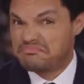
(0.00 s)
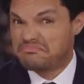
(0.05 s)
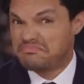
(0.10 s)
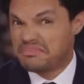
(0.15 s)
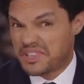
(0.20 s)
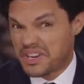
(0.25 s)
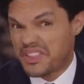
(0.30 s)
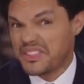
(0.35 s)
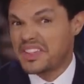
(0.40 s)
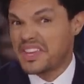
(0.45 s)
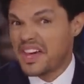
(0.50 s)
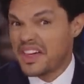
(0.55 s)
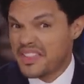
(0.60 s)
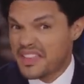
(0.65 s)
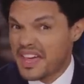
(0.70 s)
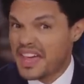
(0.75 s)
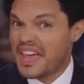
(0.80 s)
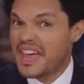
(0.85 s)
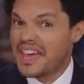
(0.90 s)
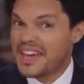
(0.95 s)
but on the
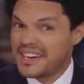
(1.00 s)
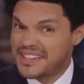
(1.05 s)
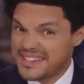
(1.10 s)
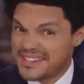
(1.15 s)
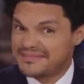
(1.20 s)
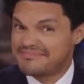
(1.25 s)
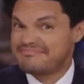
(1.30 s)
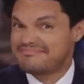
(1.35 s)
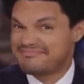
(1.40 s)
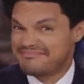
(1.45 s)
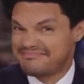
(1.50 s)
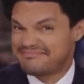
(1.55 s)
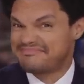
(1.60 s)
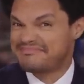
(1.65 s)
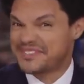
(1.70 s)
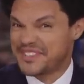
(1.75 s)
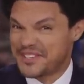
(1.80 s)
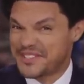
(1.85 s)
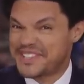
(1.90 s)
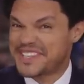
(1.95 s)
other hand,
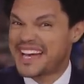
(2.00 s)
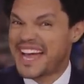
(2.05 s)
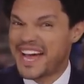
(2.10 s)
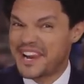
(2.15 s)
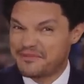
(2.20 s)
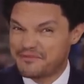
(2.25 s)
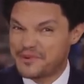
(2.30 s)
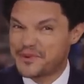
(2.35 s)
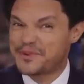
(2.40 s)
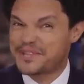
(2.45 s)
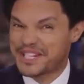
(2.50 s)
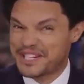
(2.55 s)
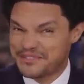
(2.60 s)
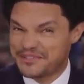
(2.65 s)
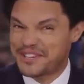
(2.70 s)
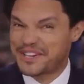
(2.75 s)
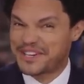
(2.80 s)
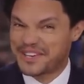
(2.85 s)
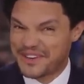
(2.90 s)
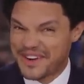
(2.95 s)
you're also kind of rooting
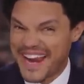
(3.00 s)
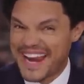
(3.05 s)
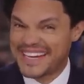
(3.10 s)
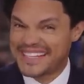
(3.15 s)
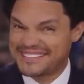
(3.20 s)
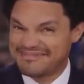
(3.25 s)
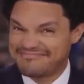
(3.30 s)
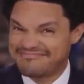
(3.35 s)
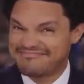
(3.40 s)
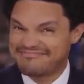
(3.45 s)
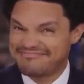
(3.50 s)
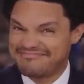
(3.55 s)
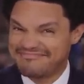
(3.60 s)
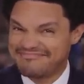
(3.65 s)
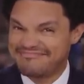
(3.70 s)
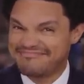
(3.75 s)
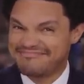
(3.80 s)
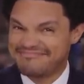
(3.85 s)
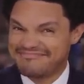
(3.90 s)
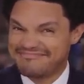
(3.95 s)
for her, right?
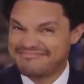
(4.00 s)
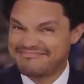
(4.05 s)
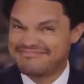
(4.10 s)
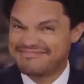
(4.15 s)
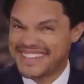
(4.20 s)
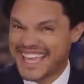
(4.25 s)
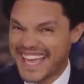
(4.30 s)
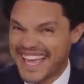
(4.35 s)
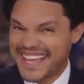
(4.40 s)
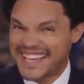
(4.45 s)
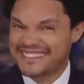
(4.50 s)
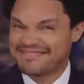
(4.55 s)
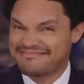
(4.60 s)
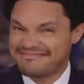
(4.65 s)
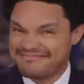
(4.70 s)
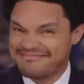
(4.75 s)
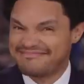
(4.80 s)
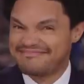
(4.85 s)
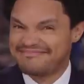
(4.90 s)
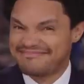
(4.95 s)
Yeah?
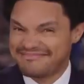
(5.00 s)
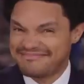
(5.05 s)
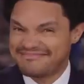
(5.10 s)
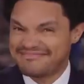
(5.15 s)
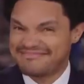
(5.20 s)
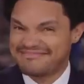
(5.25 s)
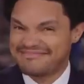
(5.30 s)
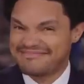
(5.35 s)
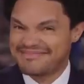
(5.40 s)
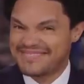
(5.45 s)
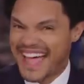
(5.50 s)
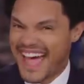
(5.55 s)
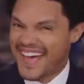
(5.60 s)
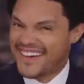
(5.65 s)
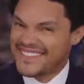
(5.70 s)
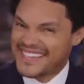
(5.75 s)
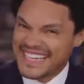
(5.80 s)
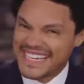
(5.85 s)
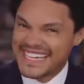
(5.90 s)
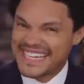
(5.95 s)

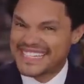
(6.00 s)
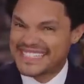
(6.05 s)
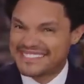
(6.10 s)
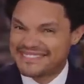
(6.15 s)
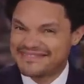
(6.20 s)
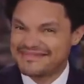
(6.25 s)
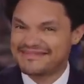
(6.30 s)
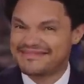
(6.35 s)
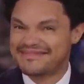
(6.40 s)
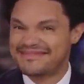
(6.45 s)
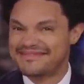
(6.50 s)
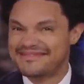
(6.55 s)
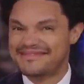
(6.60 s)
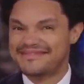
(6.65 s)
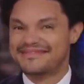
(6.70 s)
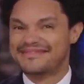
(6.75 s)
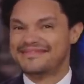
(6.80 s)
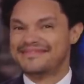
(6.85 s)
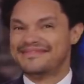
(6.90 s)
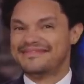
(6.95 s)
I mean,
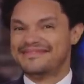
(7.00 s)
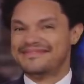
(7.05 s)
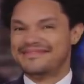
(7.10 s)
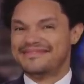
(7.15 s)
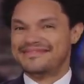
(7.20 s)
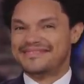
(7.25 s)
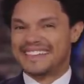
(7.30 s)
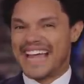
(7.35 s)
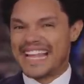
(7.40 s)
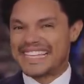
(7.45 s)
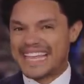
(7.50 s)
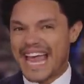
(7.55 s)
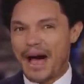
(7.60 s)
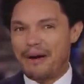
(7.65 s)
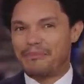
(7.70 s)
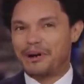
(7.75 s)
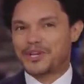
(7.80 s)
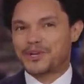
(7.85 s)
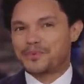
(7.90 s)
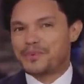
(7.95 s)
that's how
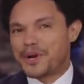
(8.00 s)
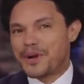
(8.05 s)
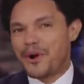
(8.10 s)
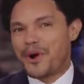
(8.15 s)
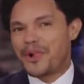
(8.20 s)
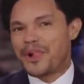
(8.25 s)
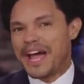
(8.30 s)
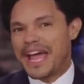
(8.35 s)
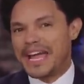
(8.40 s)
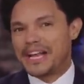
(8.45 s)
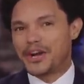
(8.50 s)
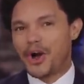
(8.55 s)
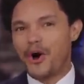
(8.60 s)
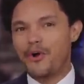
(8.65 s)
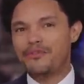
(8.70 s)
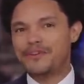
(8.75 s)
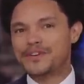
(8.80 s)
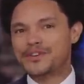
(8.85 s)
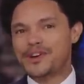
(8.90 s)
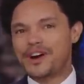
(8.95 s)
much we all hate
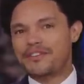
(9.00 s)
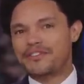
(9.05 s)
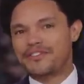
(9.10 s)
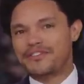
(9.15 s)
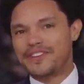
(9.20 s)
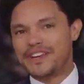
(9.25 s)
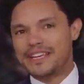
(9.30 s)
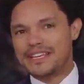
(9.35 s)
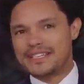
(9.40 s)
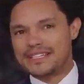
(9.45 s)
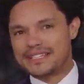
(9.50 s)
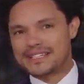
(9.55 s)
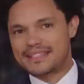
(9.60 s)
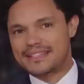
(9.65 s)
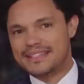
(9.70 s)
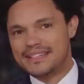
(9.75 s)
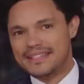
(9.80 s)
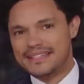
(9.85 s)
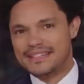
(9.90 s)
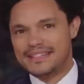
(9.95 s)
overdraft fees.
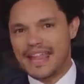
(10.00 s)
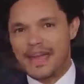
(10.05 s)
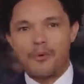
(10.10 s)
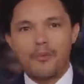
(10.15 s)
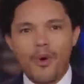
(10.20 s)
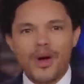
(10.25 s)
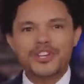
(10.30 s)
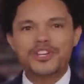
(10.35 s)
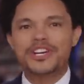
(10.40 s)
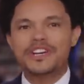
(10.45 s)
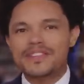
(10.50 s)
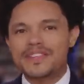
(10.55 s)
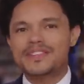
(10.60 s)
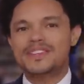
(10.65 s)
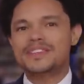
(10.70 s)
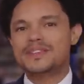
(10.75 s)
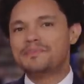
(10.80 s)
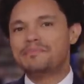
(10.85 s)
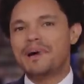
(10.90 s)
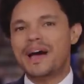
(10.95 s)
Like watching
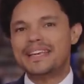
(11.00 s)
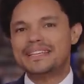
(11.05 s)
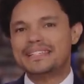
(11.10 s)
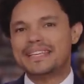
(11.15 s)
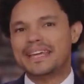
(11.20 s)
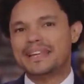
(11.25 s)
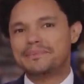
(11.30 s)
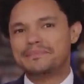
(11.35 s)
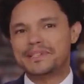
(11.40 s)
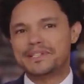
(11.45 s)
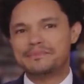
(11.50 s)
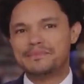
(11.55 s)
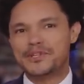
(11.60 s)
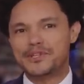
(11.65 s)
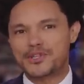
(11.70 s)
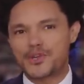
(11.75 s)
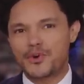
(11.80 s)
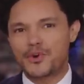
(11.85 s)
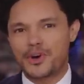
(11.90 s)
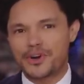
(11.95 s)
this as a bystander must have been
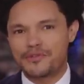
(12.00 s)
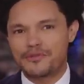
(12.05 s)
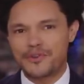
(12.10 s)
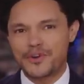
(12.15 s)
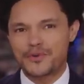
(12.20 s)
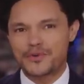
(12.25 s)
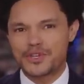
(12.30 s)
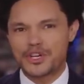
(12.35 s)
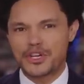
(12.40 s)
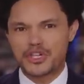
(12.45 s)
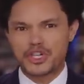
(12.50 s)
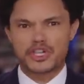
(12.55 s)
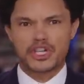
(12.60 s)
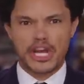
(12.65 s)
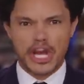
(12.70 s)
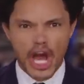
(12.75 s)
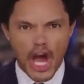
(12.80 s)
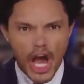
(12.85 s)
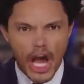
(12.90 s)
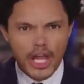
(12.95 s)
so confusing. It's just
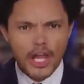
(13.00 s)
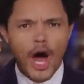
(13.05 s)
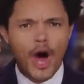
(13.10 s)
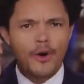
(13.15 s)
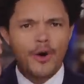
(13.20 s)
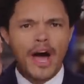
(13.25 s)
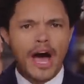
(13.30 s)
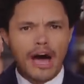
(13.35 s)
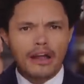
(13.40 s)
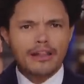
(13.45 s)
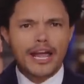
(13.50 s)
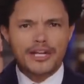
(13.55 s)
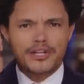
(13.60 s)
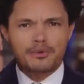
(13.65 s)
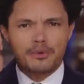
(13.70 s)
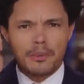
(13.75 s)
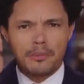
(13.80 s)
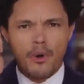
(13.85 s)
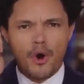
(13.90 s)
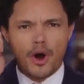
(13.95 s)
like, hello, I'd like
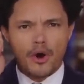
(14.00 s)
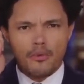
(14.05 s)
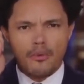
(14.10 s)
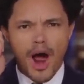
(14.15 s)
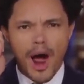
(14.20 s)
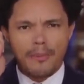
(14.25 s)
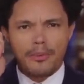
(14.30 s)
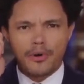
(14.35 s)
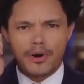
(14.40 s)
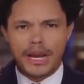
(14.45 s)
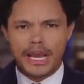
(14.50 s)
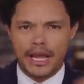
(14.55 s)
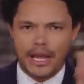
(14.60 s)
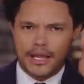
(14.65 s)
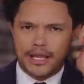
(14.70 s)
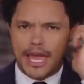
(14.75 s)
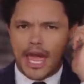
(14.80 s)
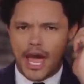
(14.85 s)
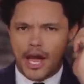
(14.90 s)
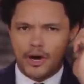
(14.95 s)
to report a robbery.
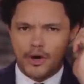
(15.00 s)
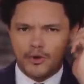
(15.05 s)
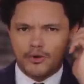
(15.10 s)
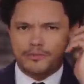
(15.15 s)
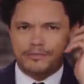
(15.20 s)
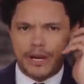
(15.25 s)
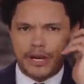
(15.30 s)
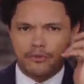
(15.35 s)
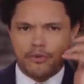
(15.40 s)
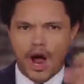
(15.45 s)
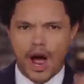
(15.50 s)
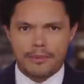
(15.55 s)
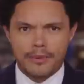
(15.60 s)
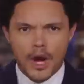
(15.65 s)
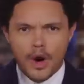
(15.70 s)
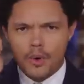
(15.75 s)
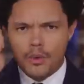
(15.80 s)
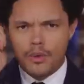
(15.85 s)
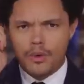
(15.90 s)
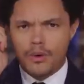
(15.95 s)
Yeah, who's being robbed?
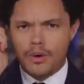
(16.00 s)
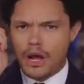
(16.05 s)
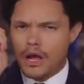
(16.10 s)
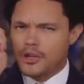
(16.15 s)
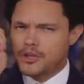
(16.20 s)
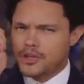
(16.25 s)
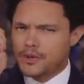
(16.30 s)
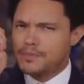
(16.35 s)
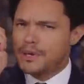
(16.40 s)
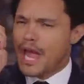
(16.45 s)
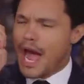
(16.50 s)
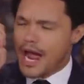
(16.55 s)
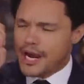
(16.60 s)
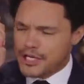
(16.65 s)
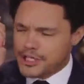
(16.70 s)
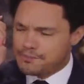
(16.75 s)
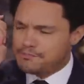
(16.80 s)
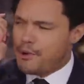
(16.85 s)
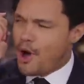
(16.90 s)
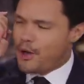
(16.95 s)
Well, to be
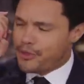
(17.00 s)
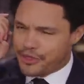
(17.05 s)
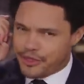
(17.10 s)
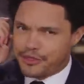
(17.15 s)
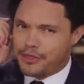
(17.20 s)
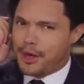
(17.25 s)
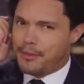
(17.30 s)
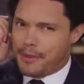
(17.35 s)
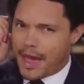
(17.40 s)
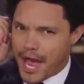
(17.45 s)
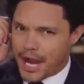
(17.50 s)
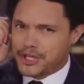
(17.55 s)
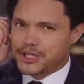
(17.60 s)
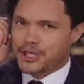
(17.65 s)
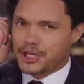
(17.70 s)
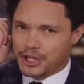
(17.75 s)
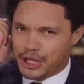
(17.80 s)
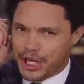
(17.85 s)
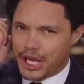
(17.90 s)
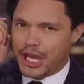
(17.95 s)
honest, both of them,
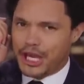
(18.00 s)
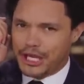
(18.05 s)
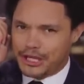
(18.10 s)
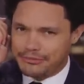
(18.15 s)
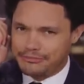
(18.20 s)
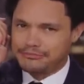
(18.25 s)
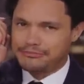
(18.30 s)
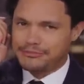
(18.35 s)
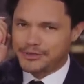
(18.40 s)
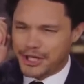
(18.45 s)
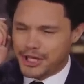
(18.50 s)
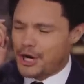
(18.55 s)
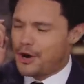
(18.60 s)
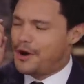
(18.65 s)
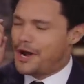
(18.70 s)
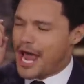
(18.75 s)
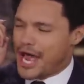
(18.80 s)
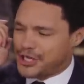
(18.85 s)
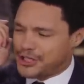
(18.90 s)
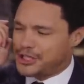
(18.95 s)
actually. you know
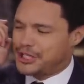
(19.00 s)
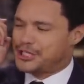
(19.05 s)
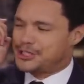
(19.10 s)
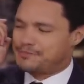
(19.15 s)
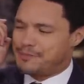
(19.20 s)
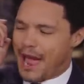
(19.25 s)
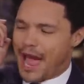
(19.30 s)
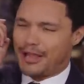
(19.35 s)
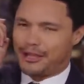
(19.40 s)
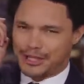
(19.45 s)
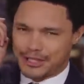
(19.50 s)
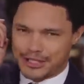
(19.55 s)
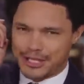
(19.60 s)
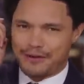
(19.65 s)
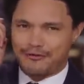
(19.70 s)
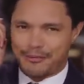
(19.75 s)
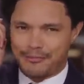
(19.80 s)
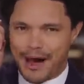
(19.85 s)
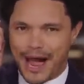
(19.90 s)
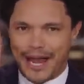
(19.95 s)
what? Actually, it's balanced.
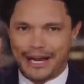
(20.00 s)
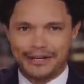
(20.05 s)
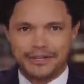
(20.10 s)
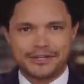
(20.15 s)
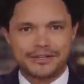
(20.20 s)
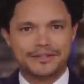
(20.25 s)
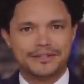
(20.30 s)
Never mind.